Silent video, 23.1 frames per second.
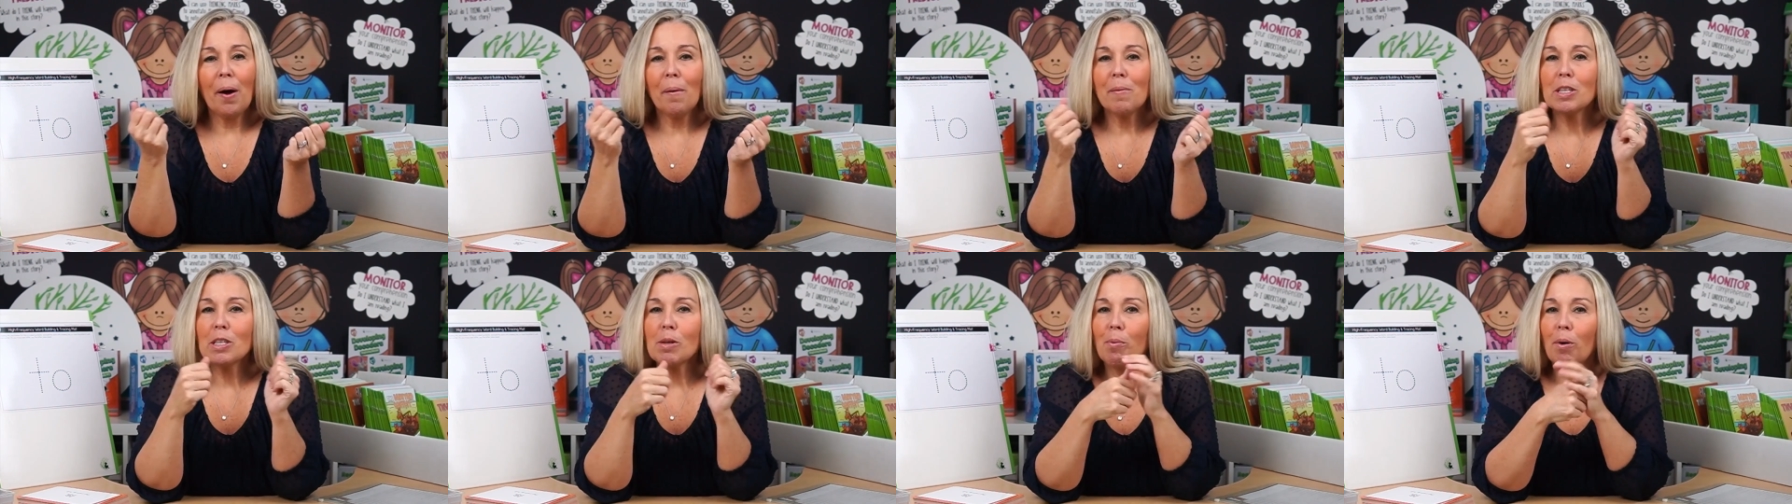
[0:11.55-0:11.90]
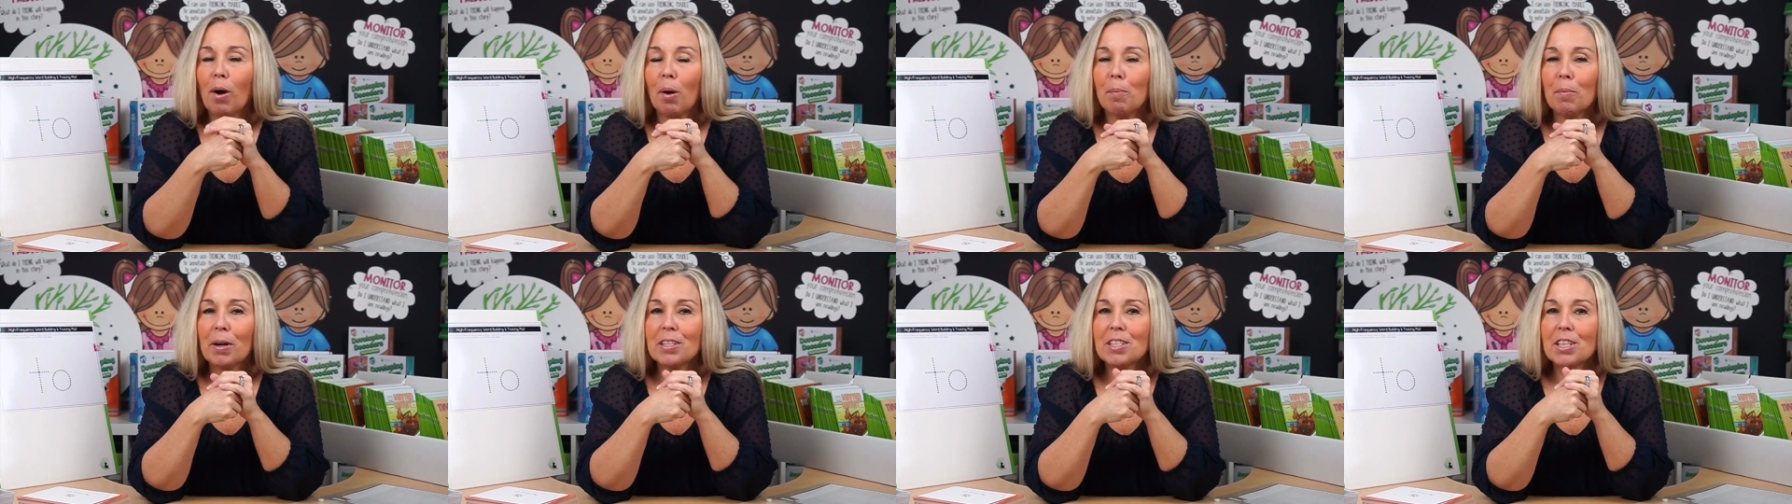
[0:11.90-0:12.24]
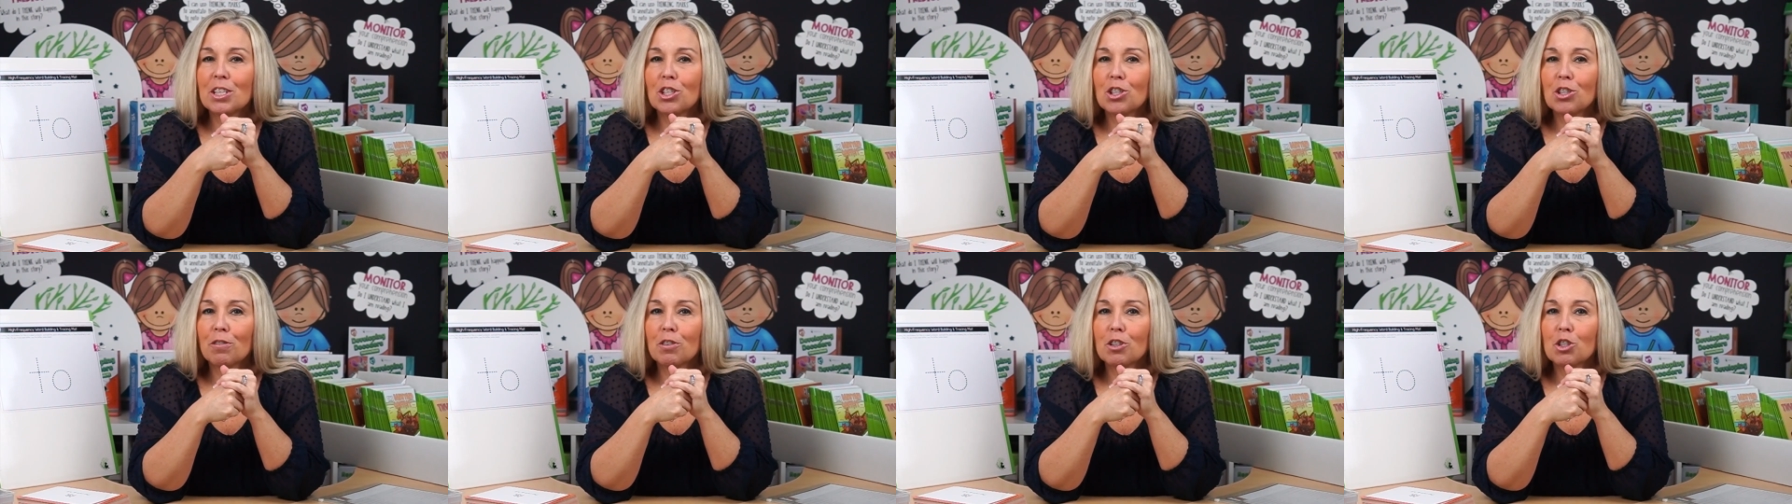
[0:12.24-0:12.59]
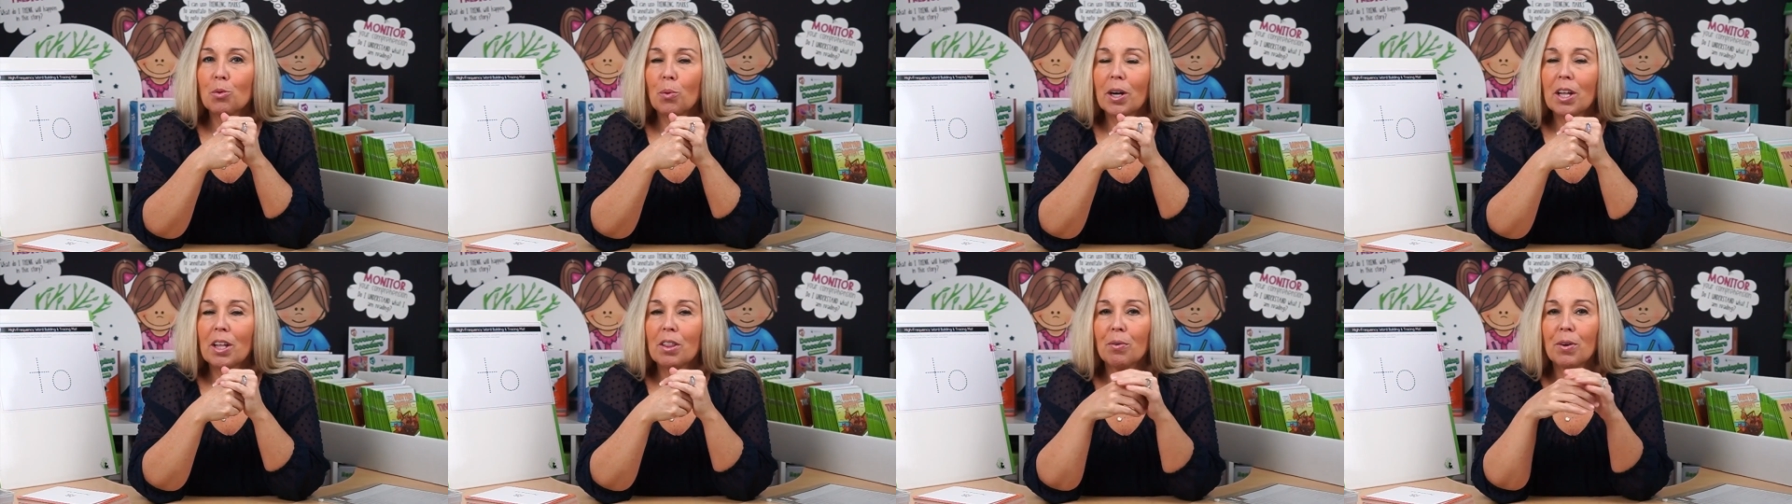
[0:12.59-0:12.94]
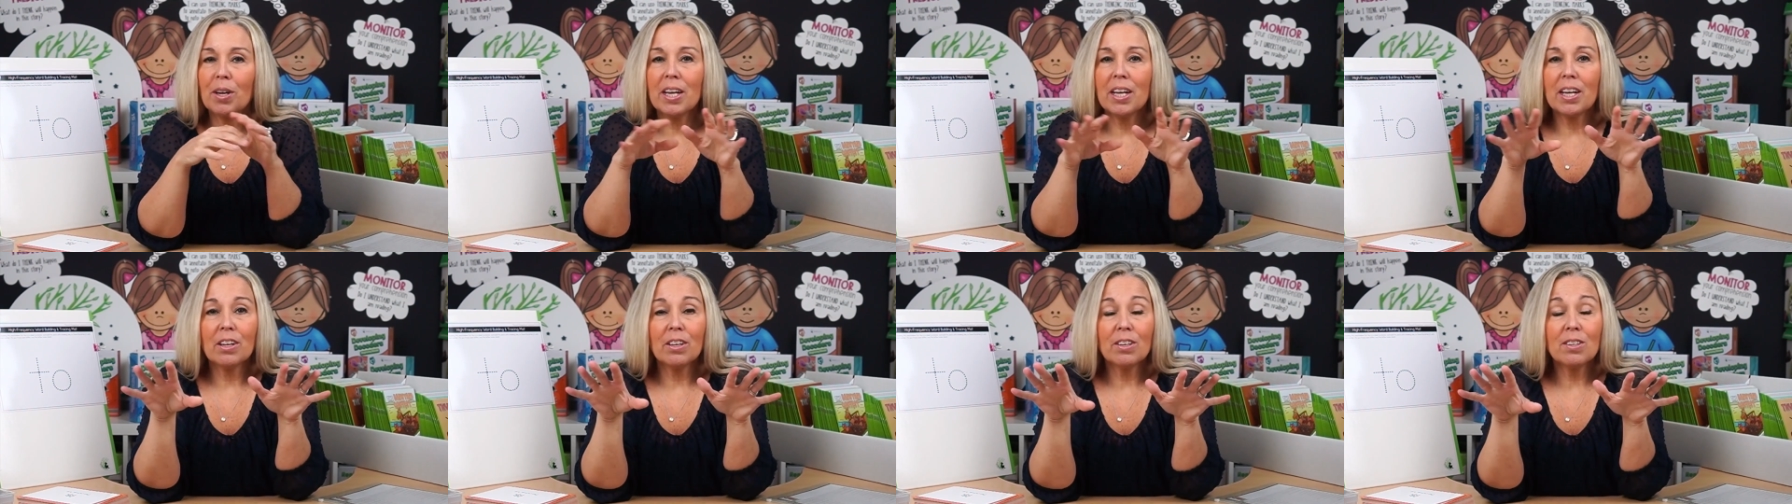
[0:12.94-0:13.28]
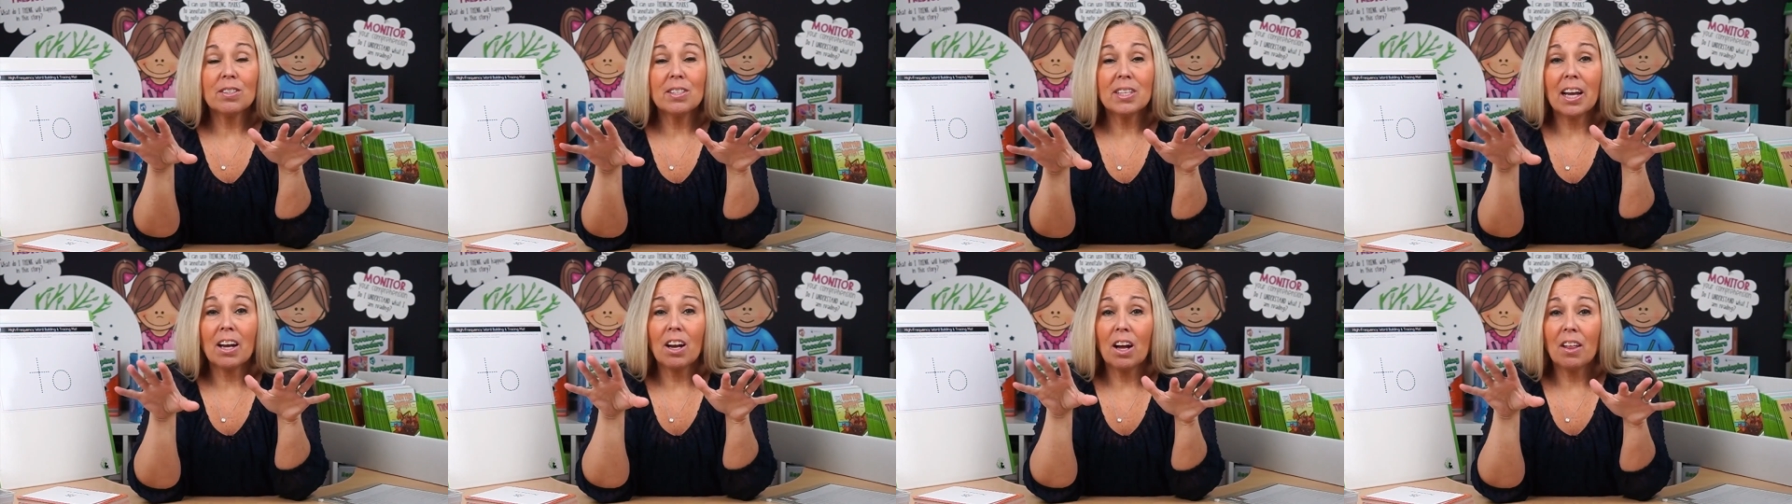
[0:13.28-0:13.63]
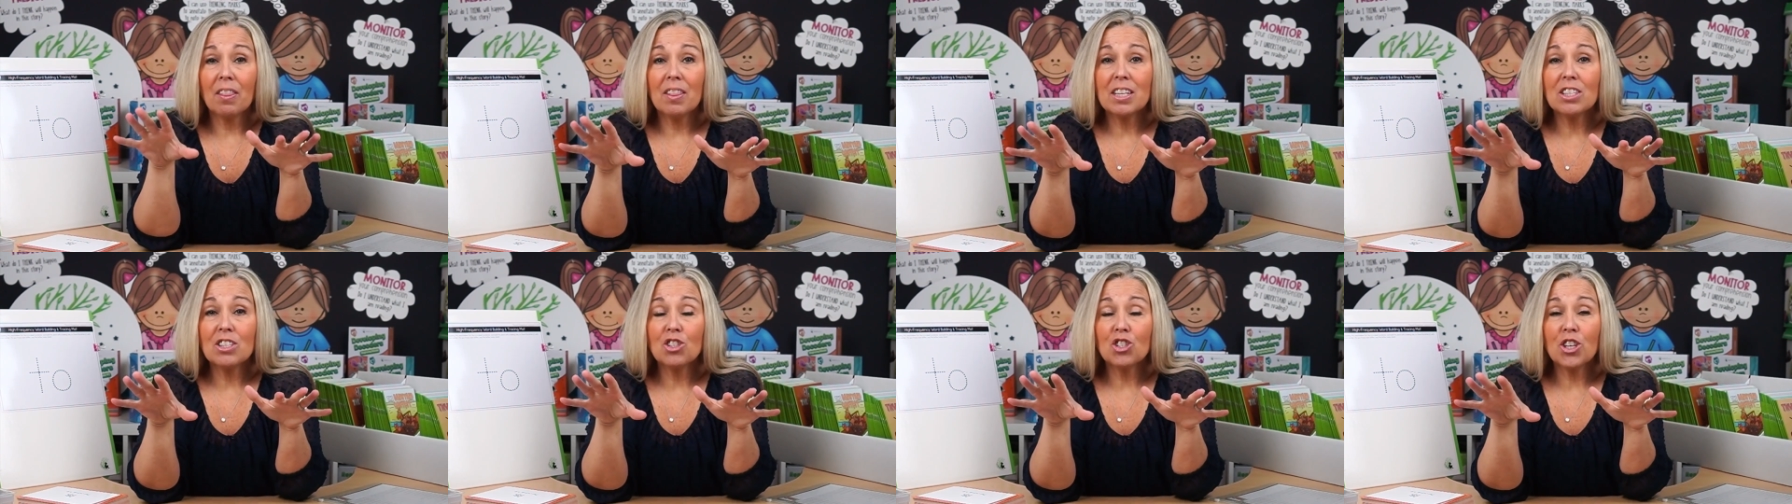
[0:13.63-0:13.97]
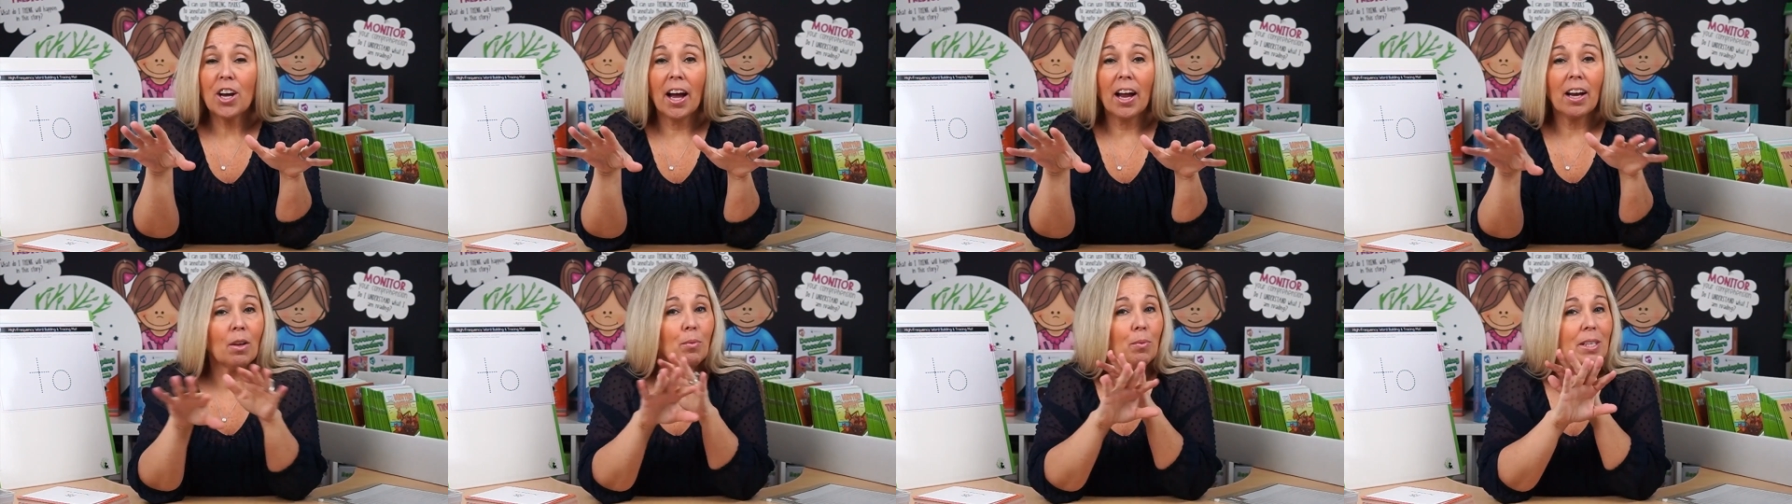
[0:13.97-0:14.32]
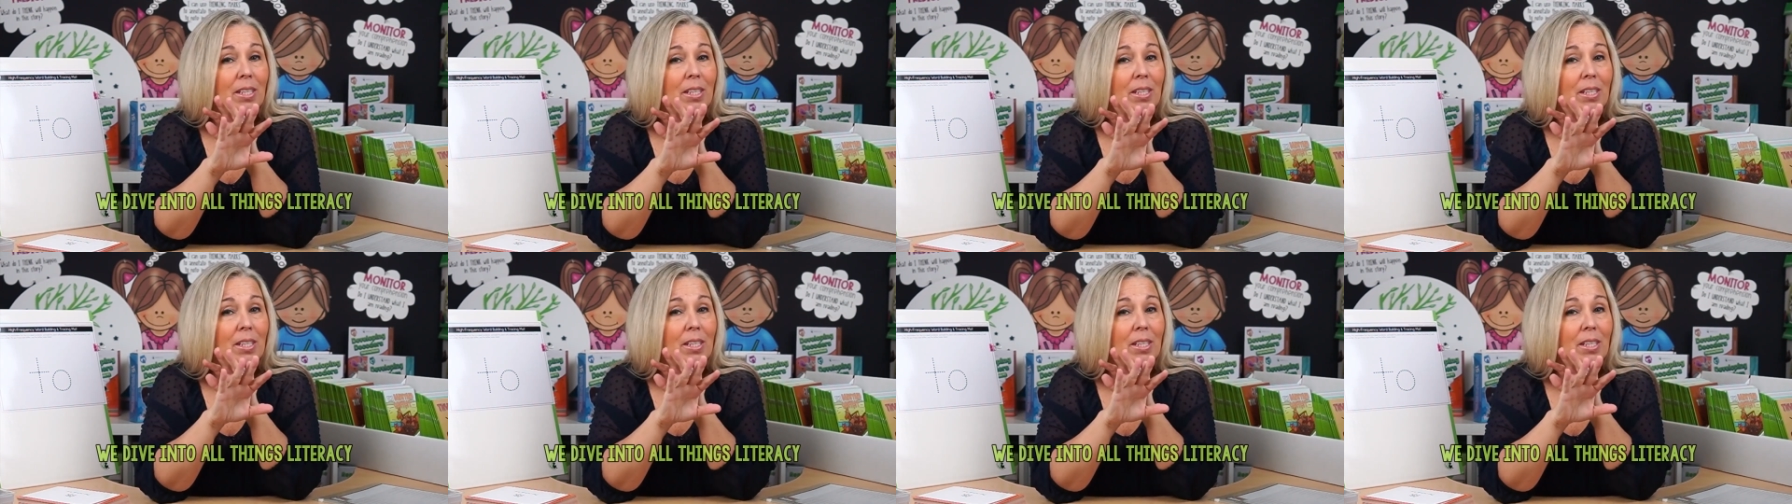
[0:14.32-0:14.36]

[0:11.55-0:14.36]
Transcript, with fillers: I was a primary teacher for 23 years, and on this channel,